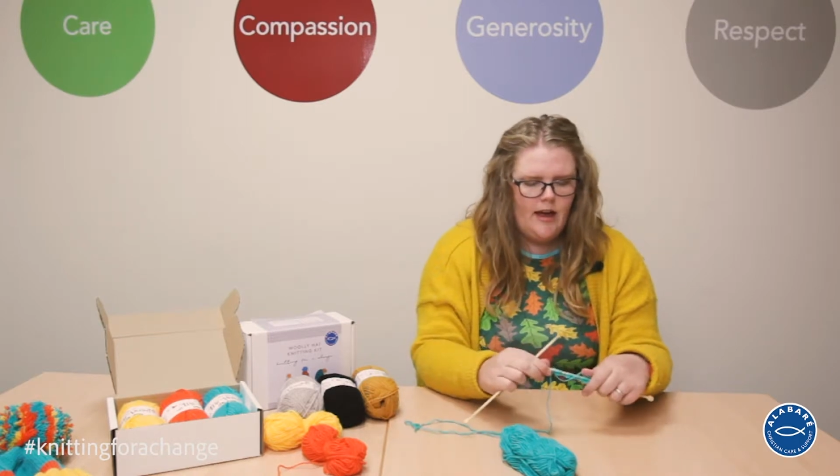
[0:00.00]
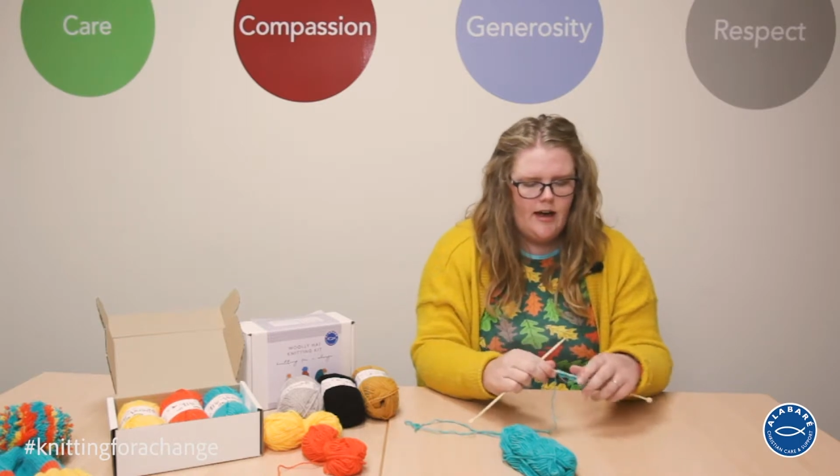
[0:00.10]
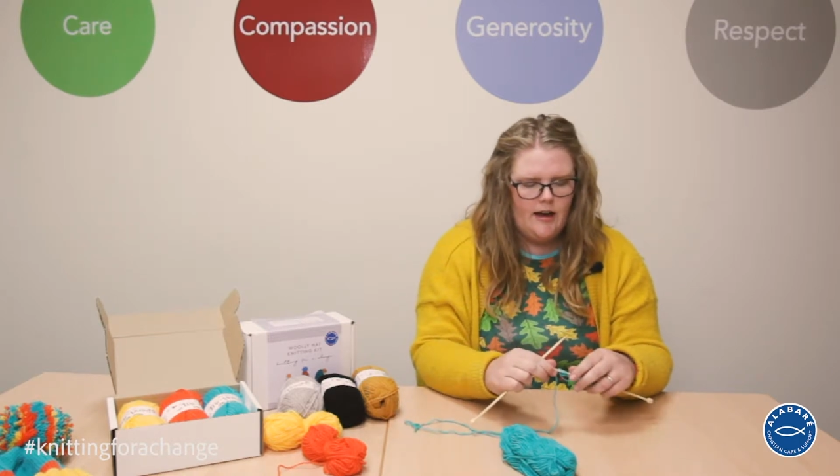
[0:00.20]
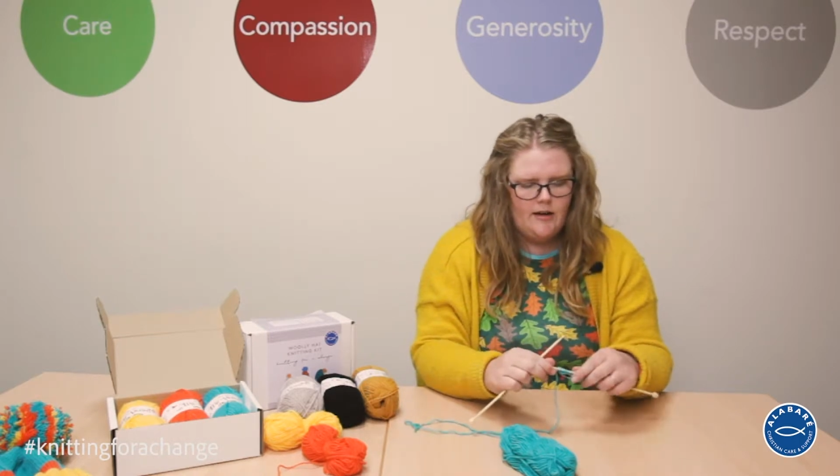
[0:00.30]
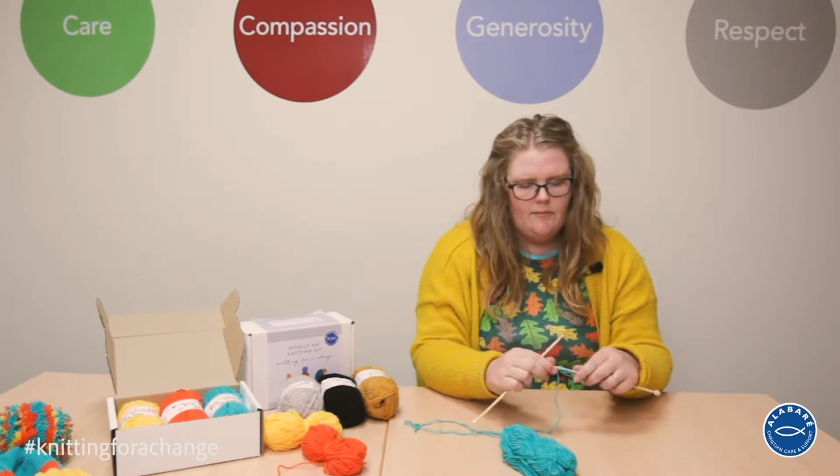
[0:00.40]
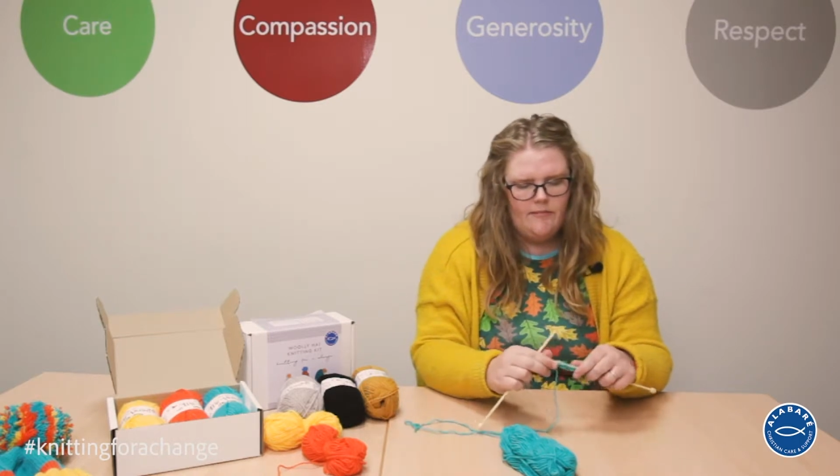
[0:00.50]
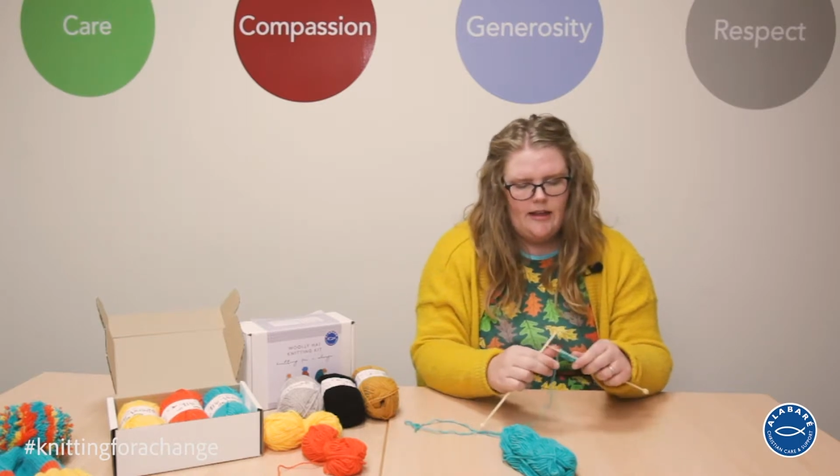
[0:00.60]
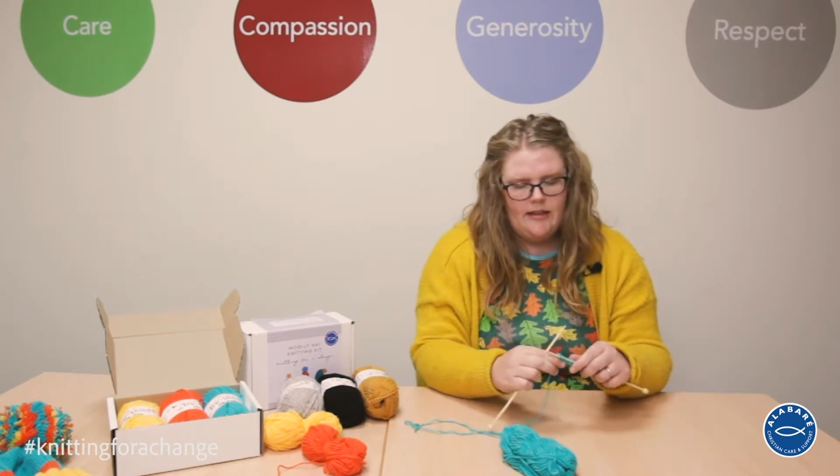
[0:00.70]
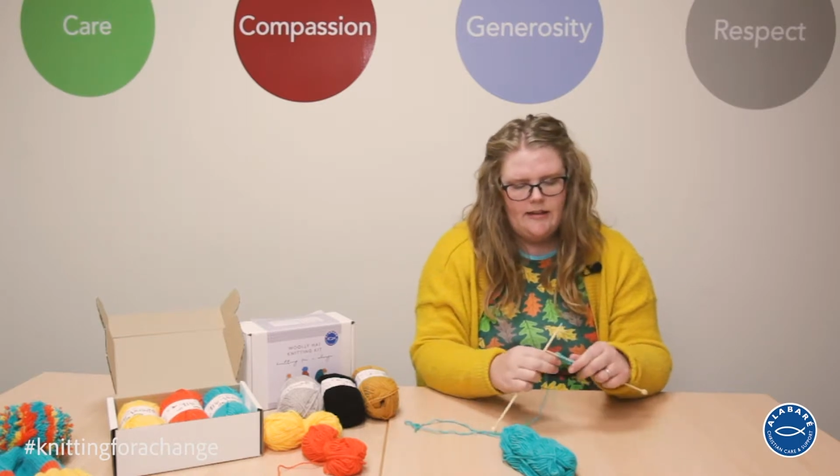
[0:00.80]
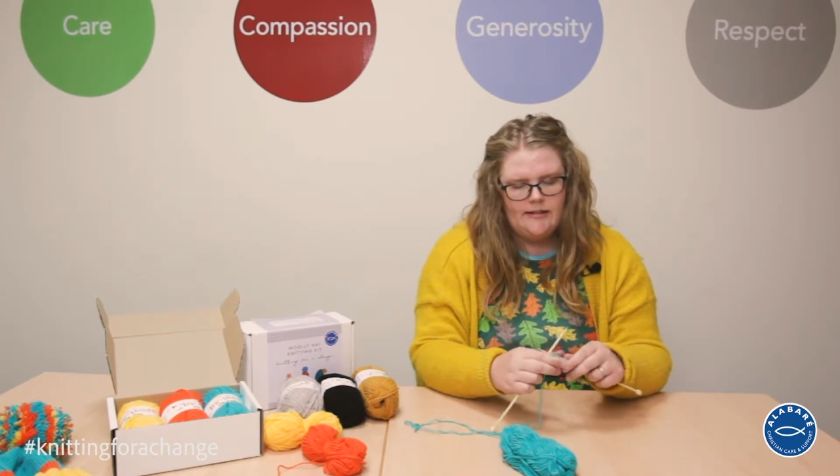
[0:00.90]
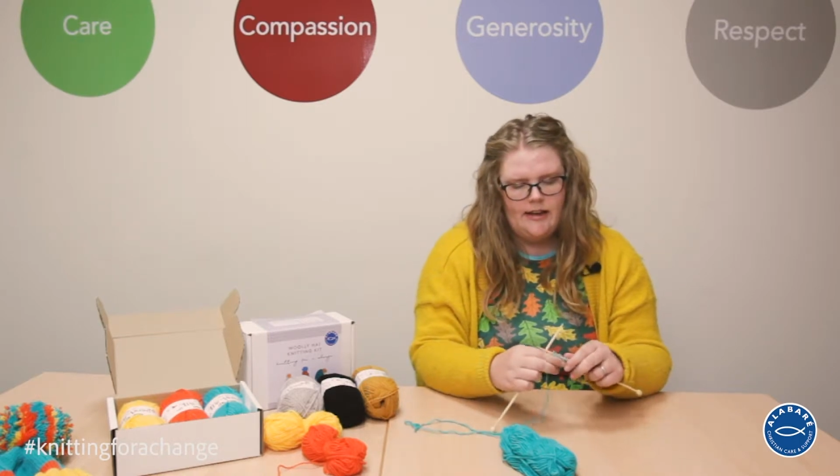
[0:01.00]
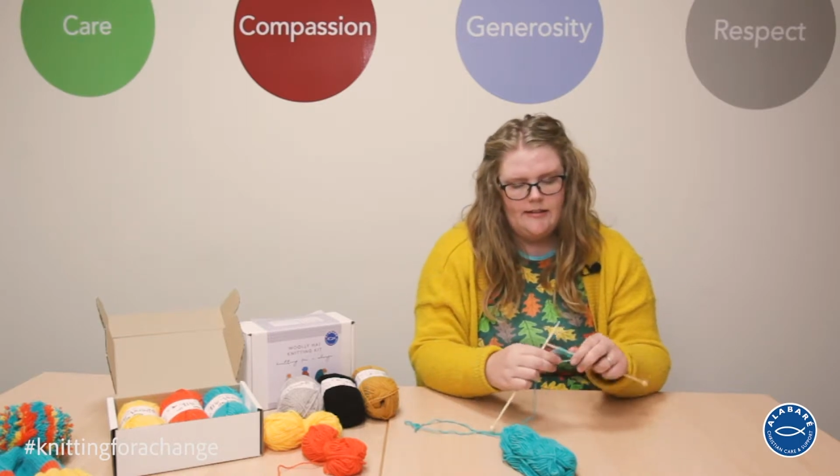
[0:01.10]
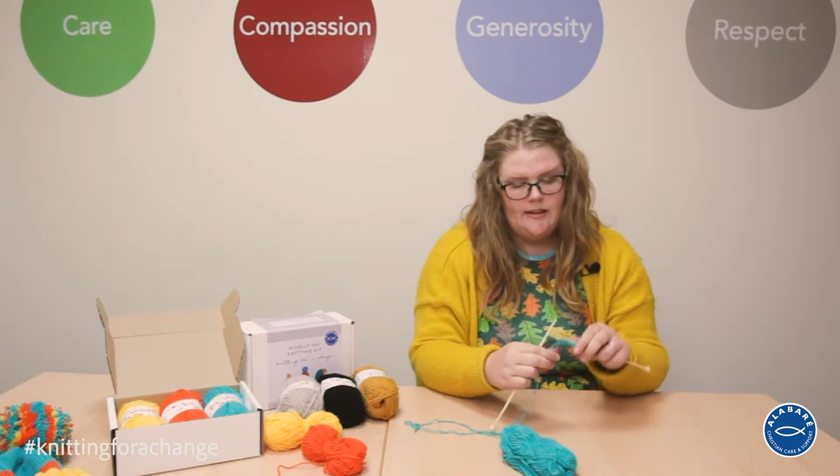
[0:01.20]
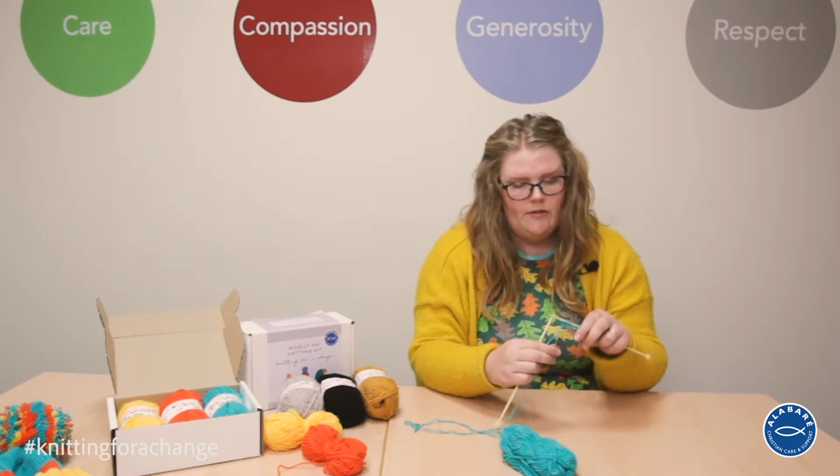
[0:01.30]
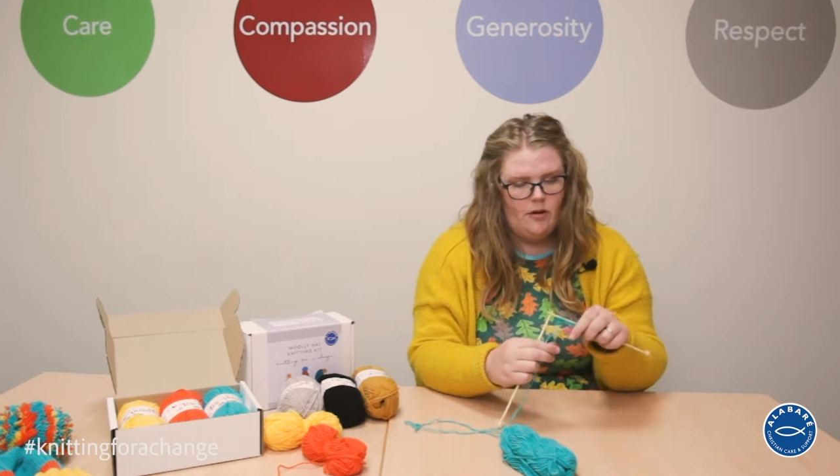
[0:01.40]
In this
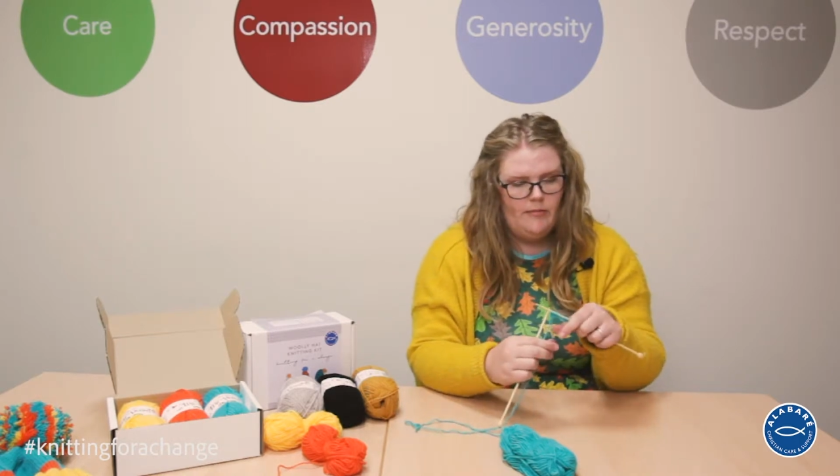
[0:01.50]
case, I've got